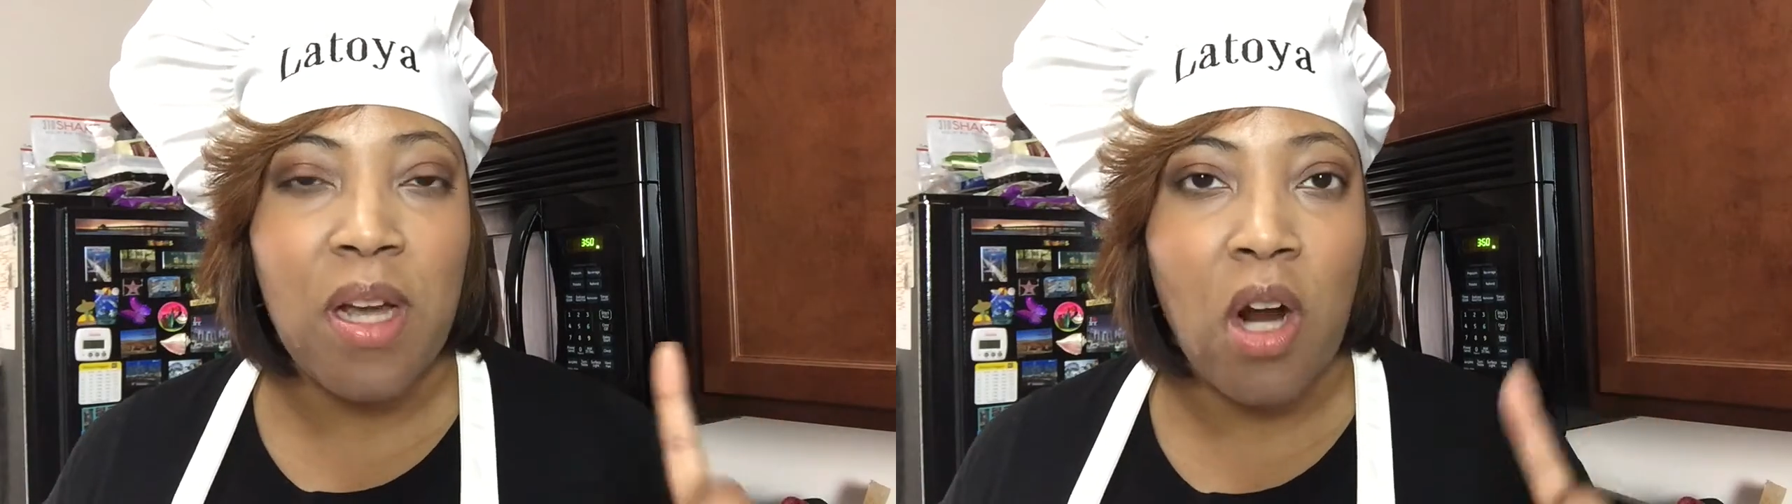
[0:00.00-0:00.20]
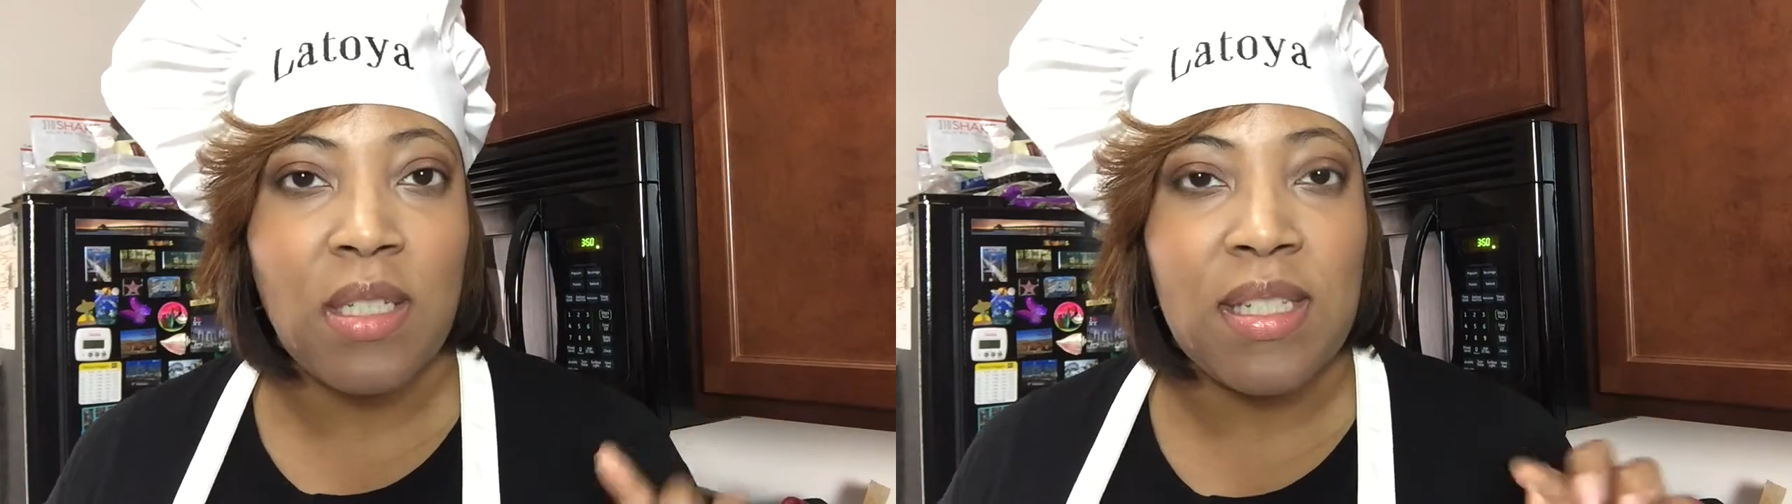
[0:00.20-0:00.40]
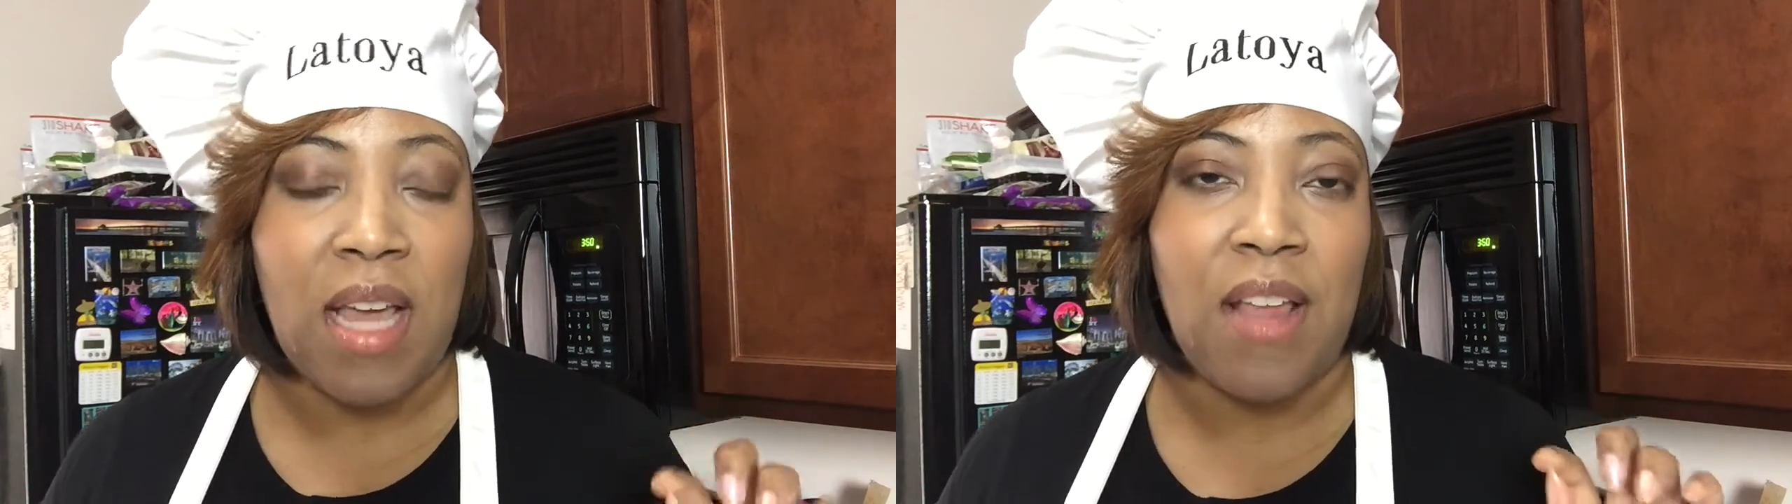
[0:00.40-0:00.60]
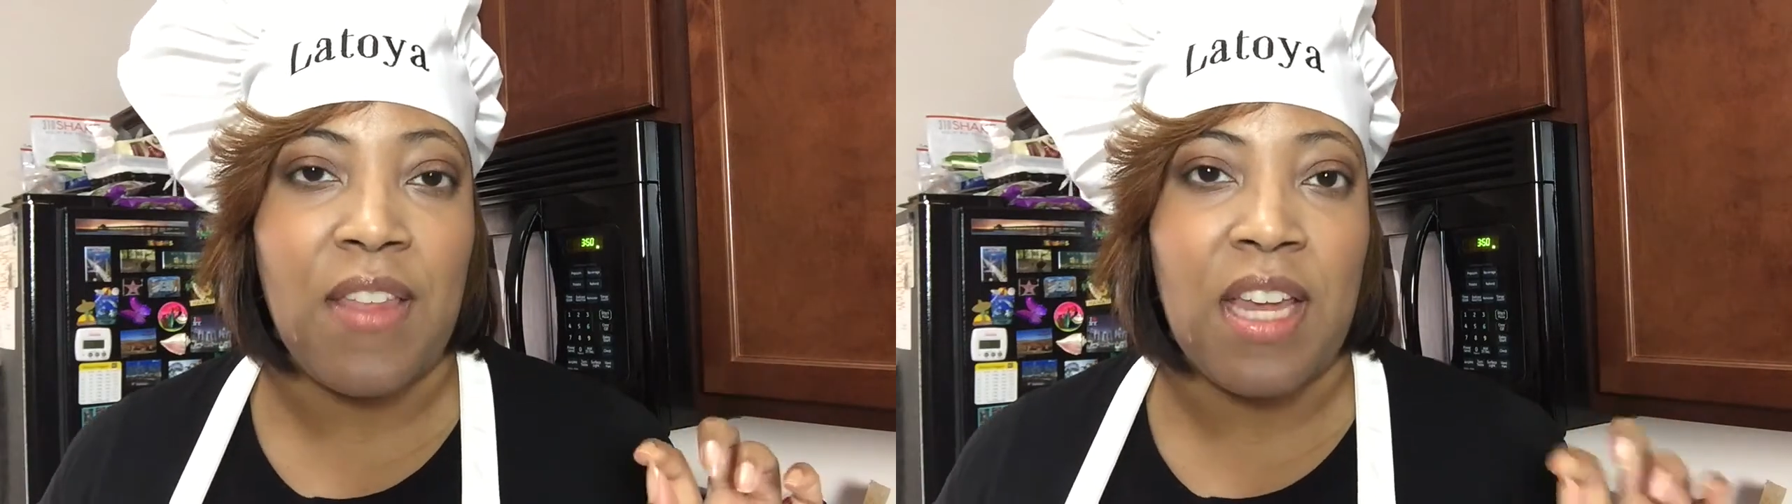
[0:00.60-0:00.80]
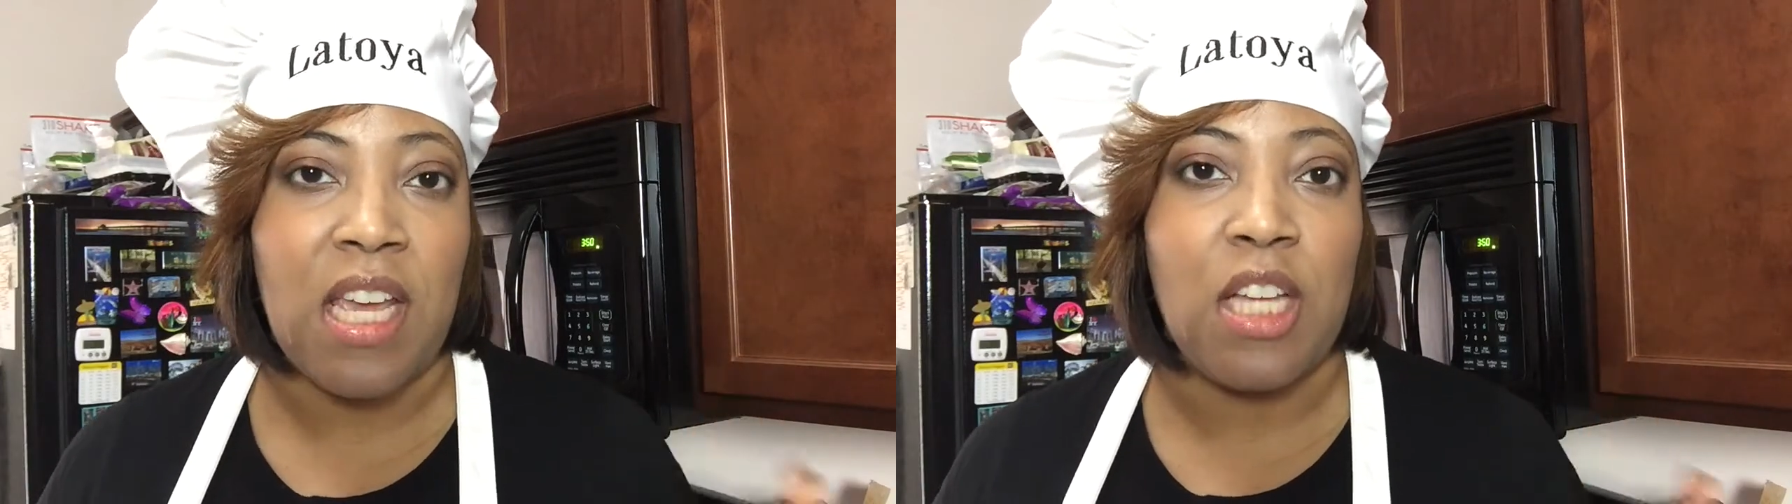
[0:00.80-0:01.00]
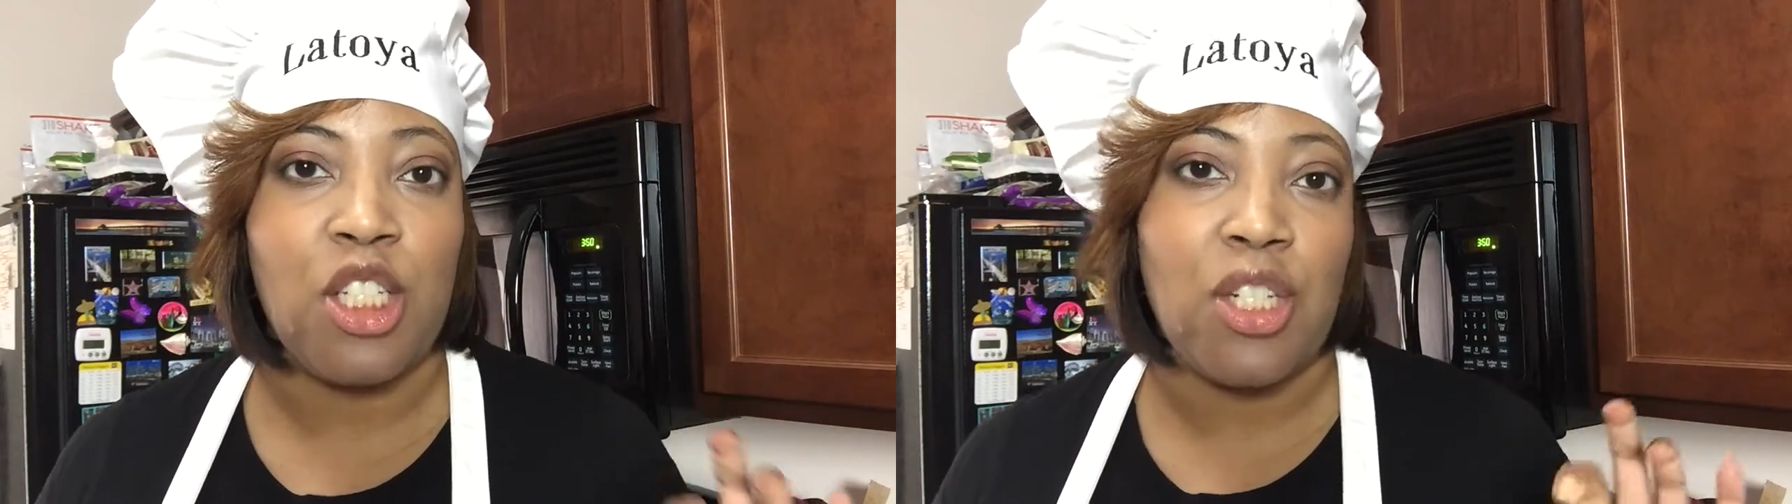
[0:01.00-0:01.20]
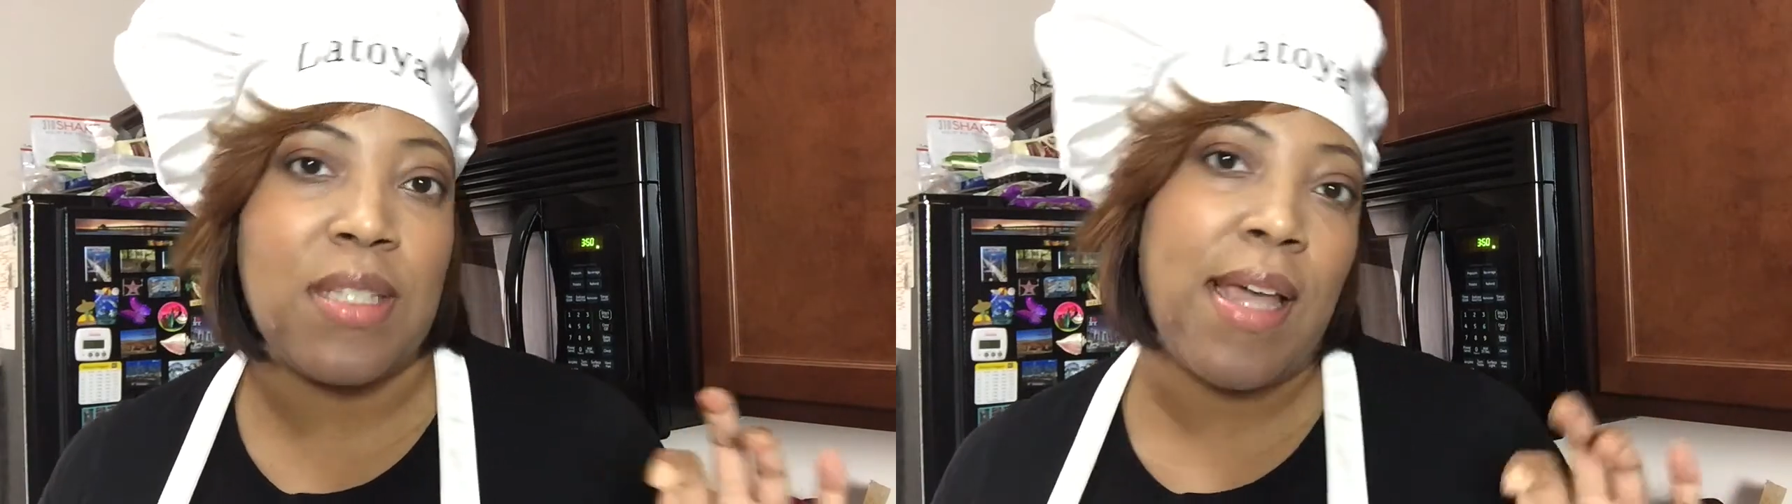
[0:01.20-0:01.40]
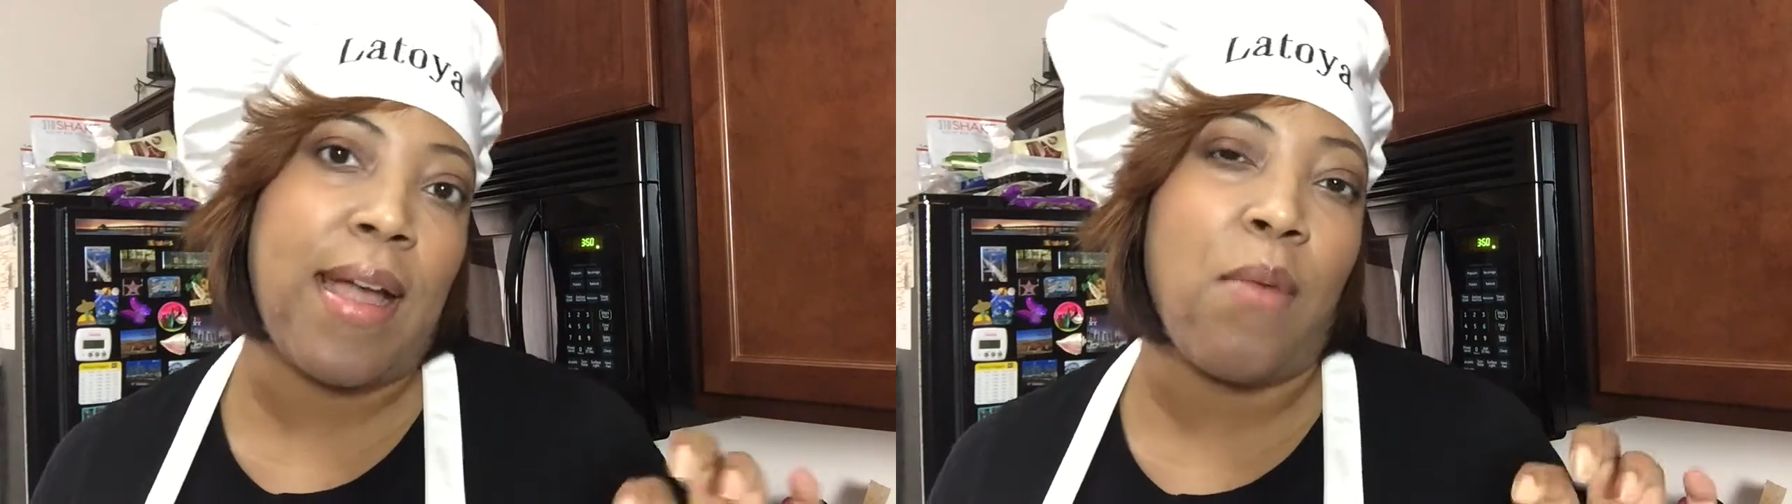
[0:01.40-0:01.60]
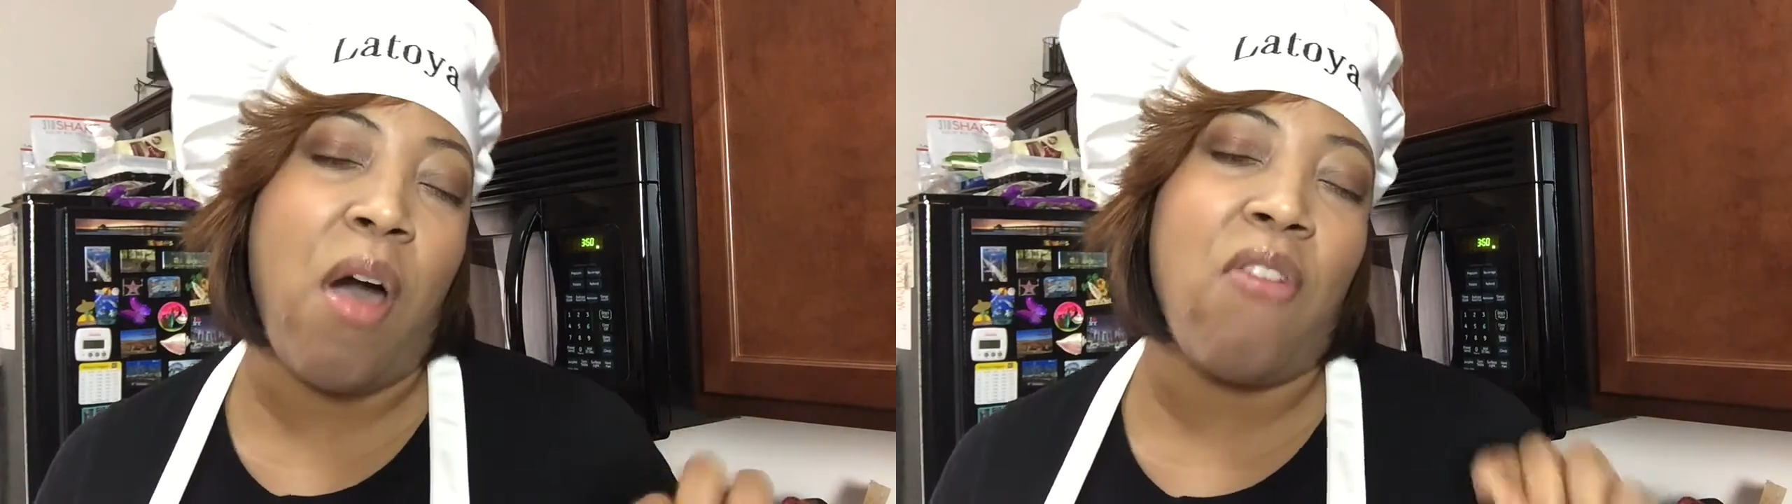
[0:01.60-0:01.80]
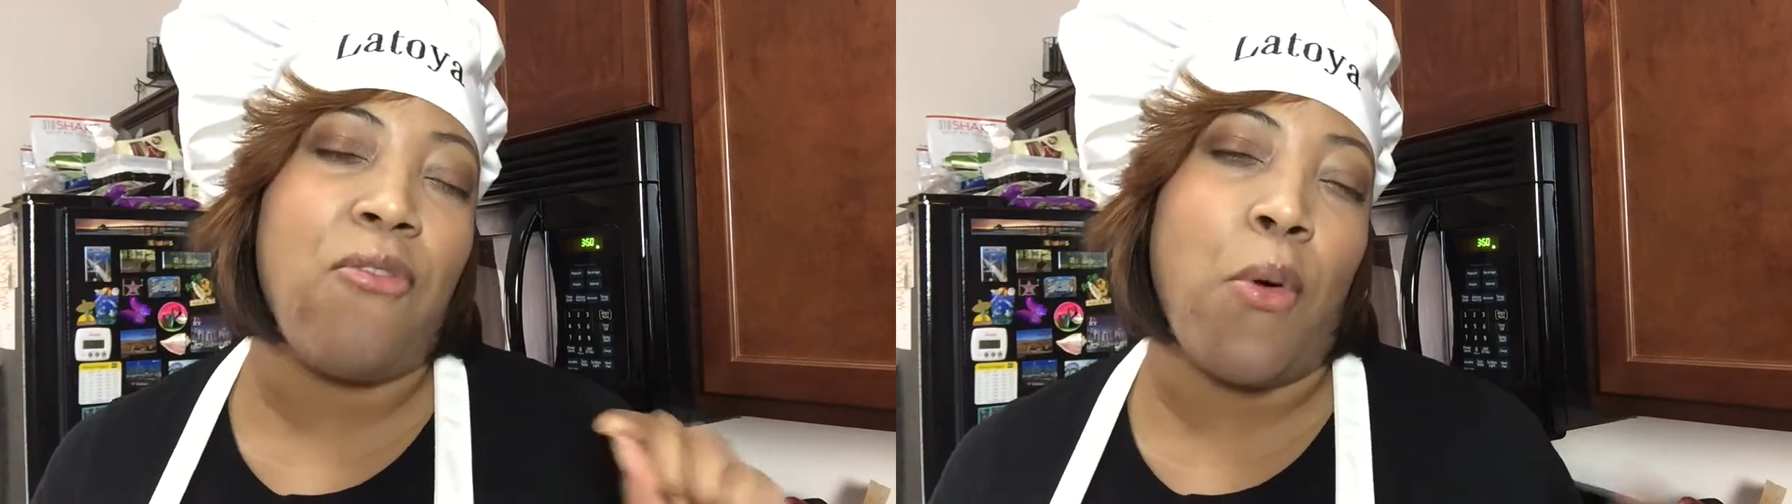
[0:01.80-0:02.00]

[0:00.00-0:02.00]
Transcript: card said that it should take about